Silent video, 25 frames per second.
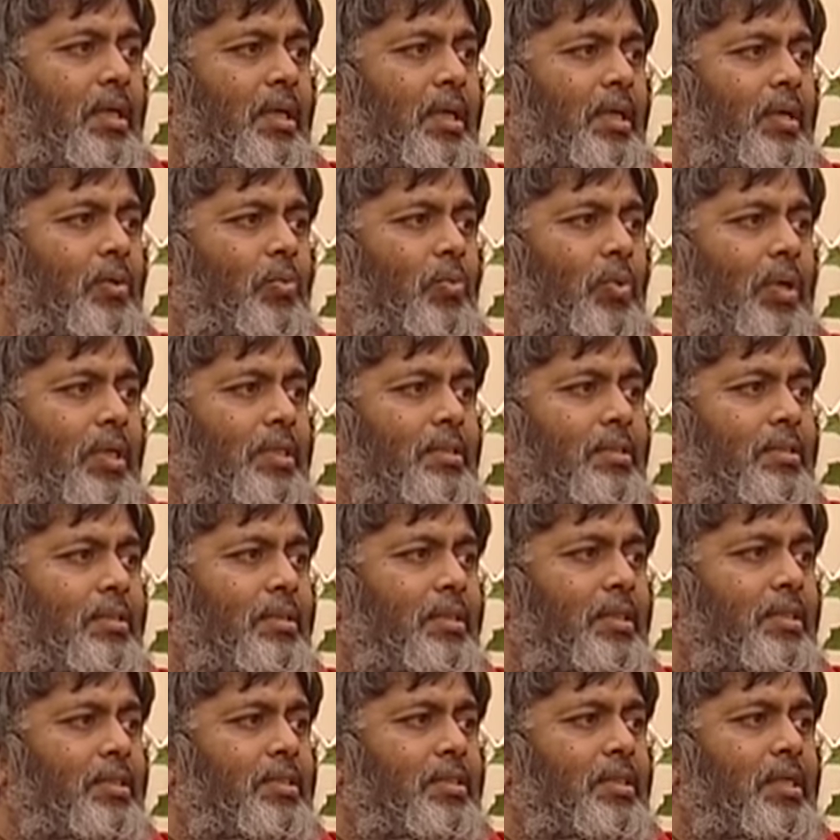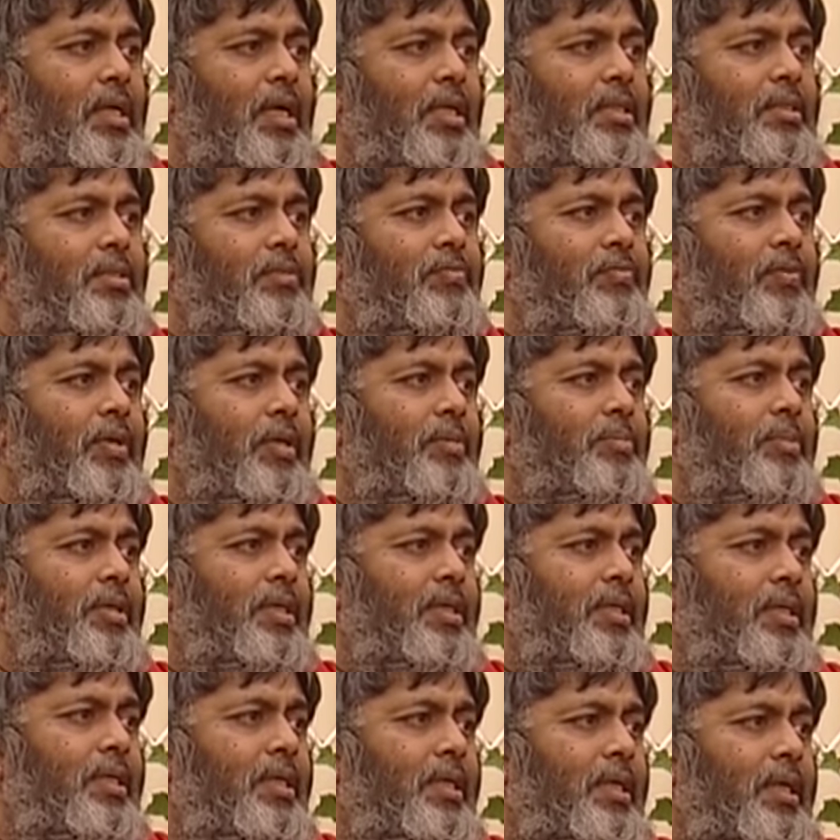And once it starts
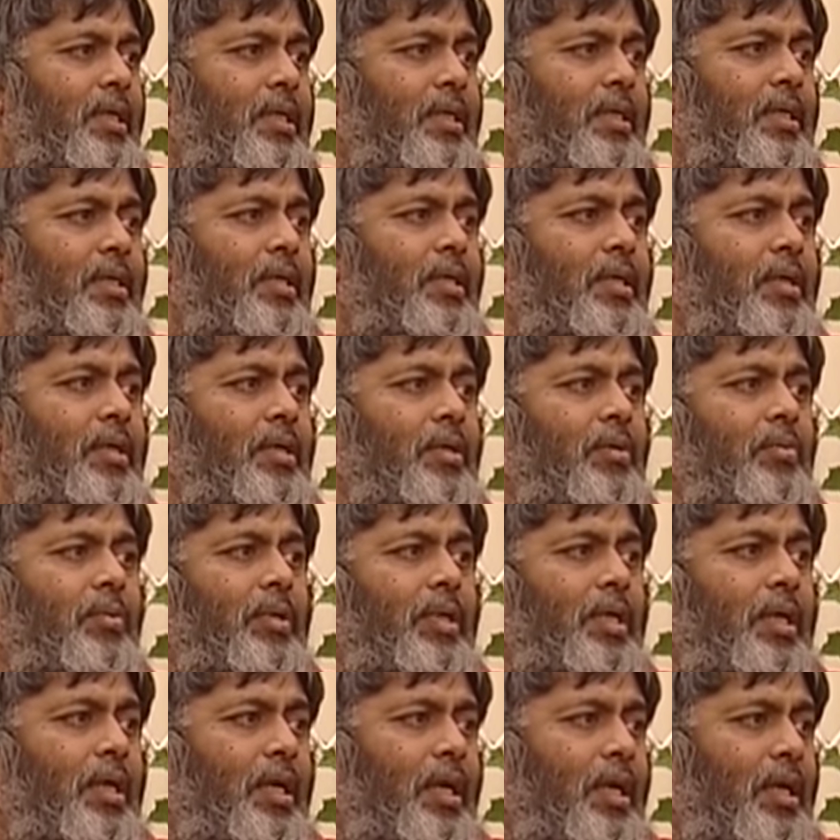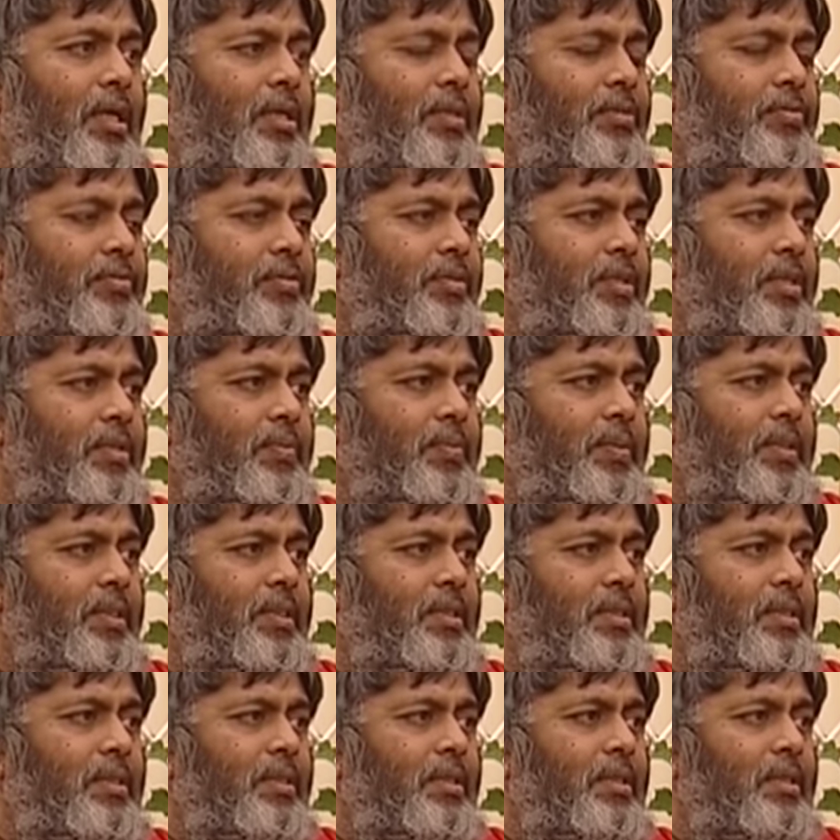vibrating at a very high
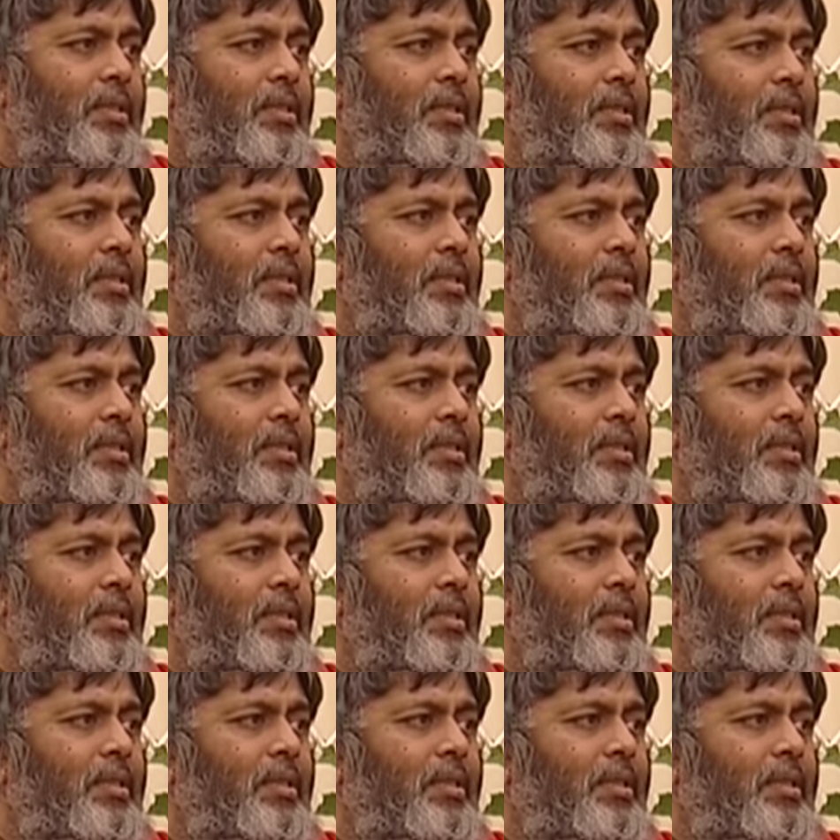frequency,